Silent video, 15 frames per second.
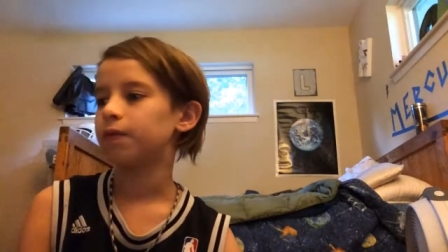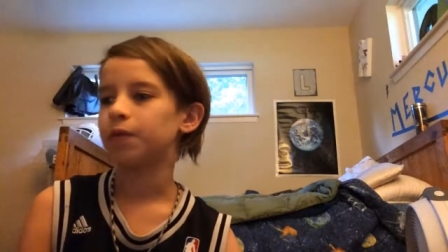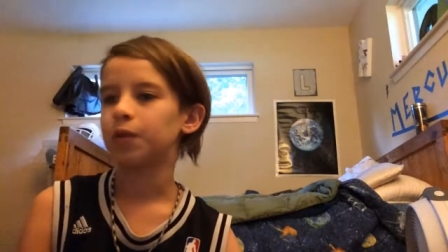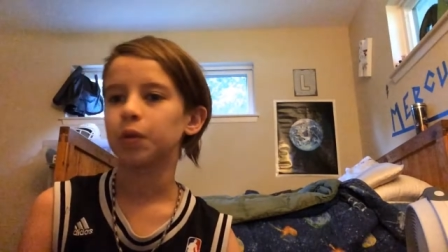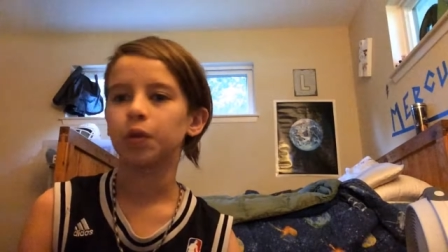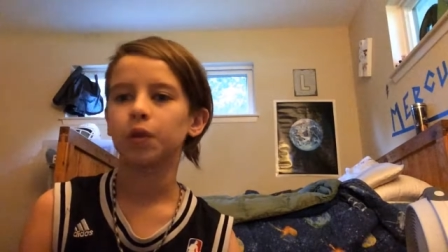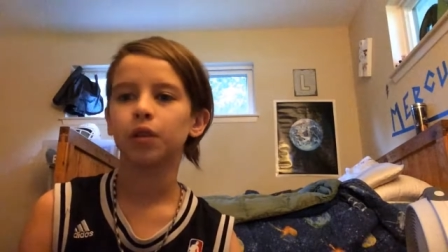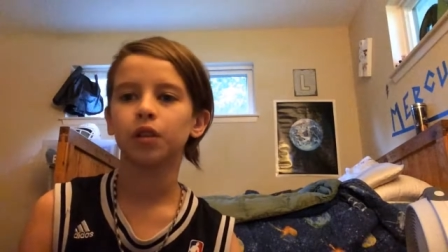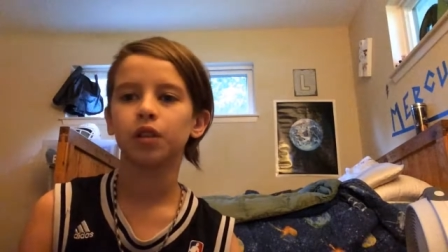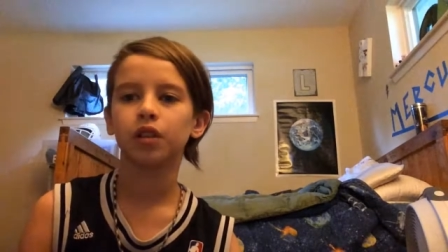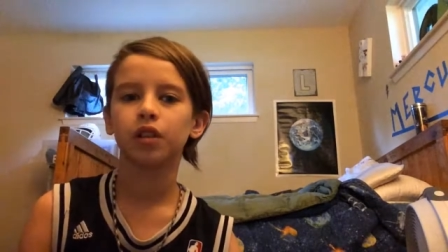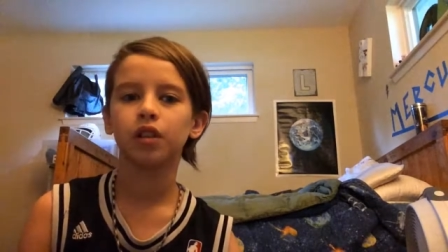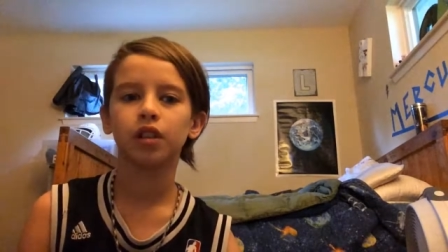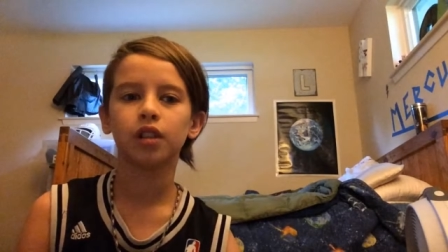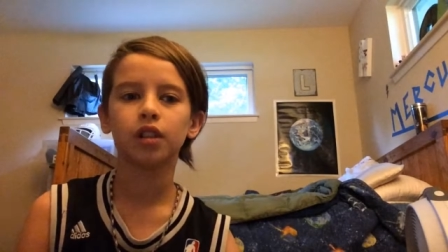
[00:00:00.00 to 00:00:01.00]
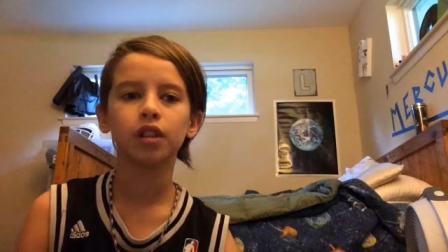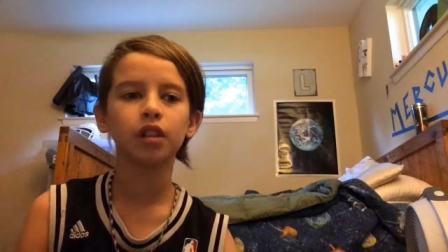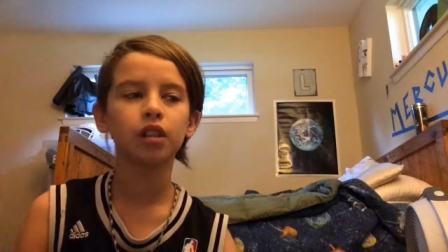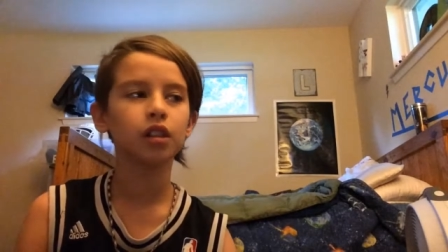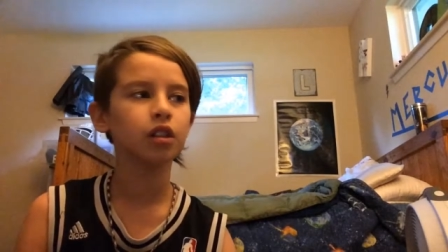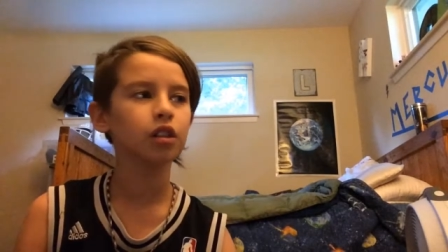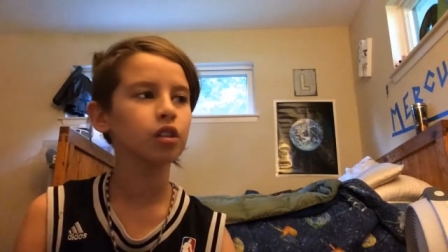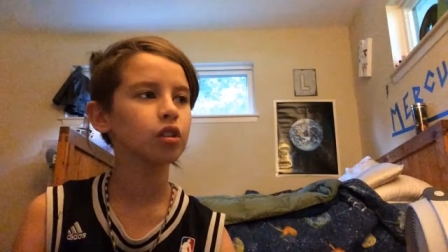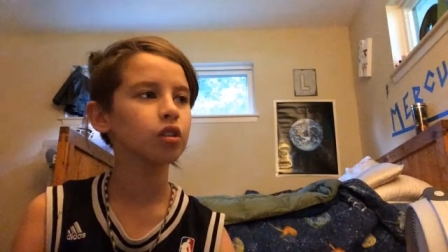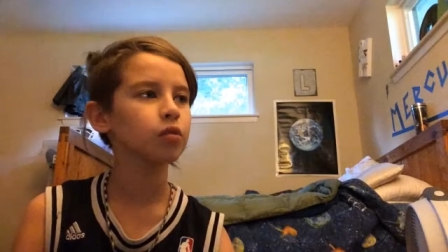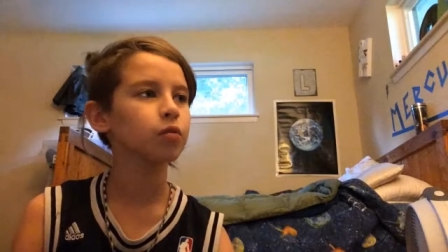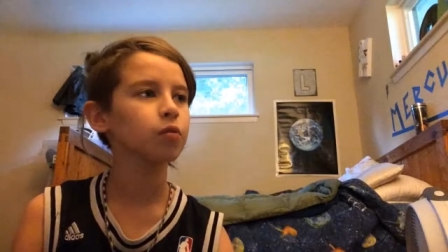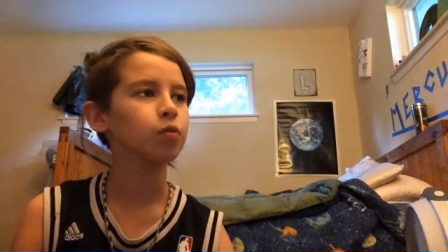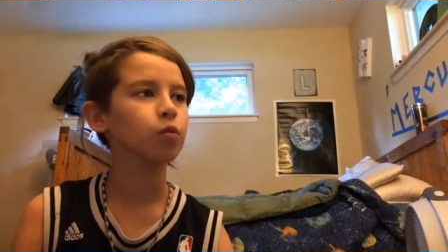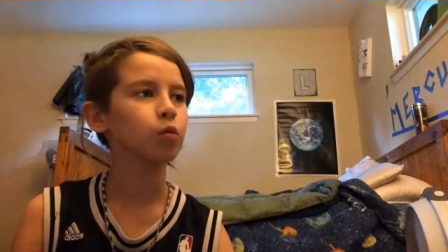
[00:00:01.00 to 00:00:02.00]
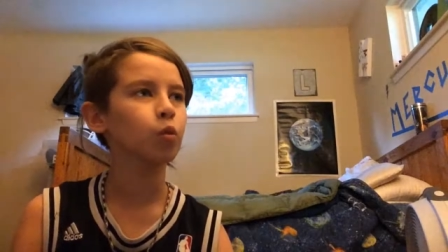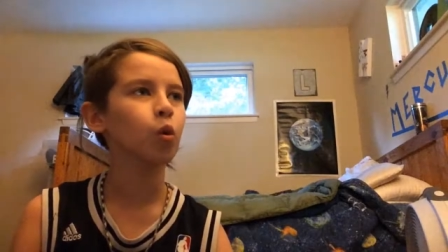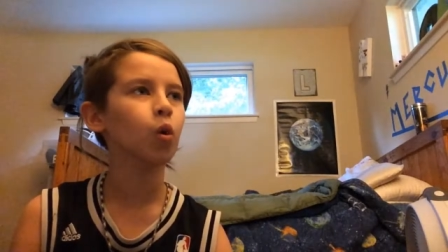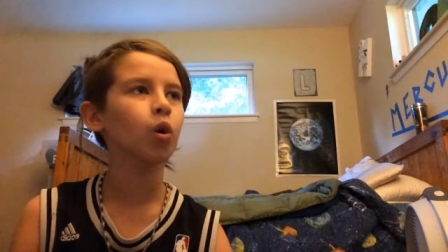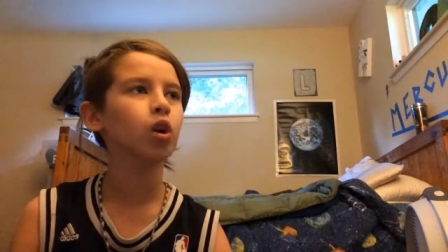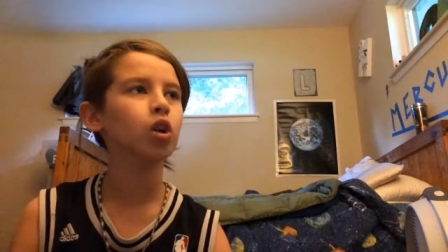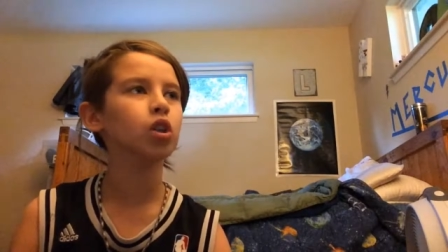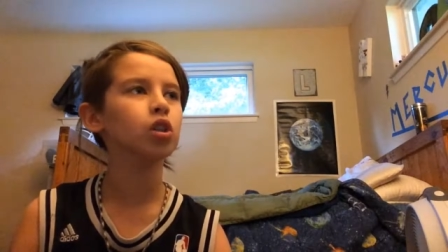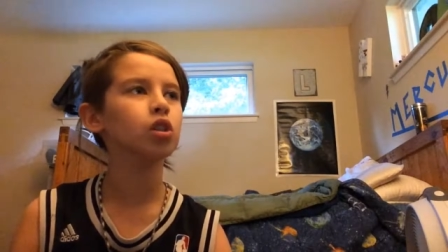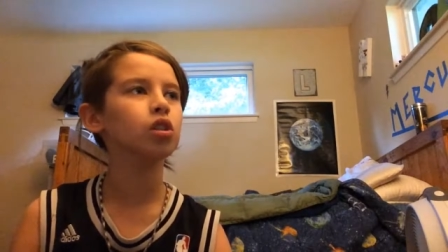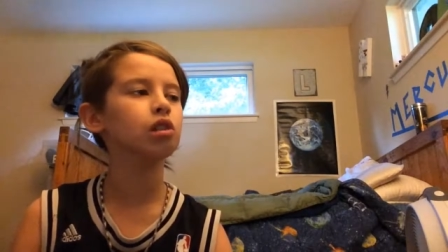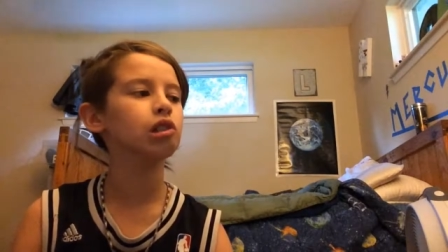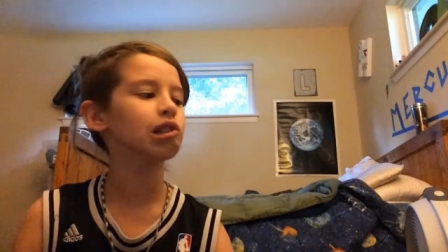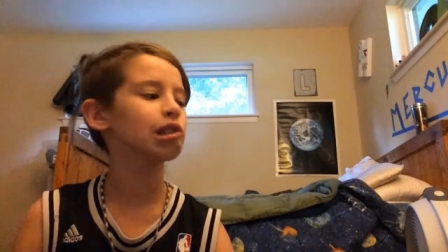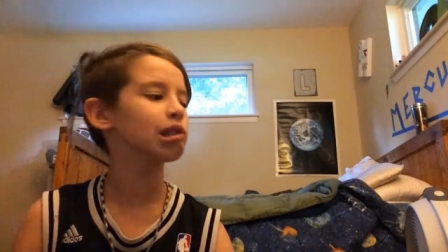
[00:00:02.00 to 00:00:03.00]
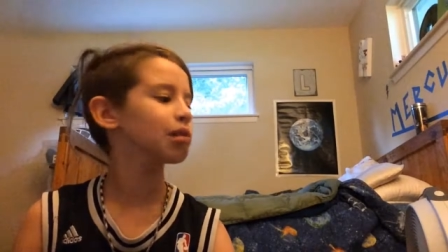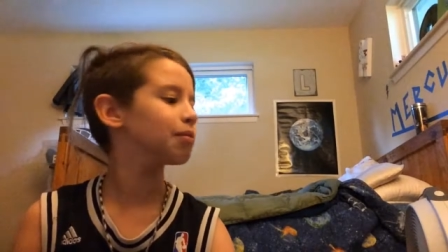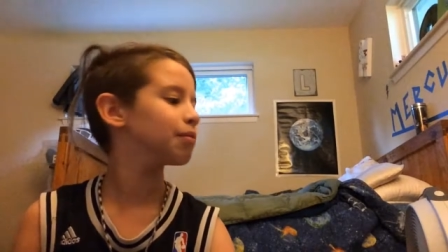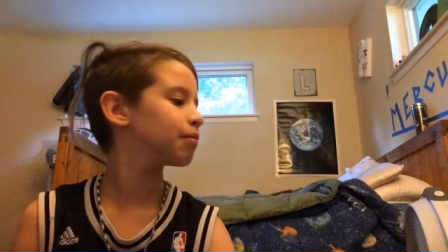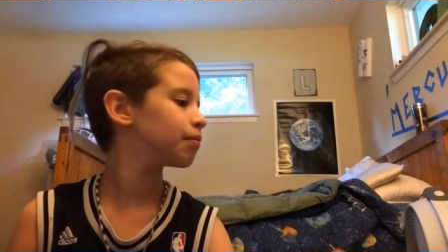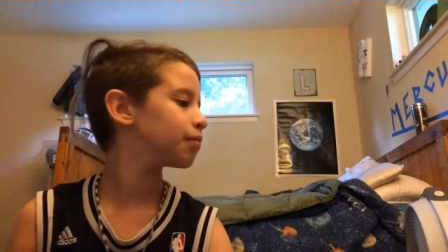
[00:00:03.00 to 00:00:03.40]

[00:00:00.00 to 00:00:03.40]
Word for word: for the Nerf Wars.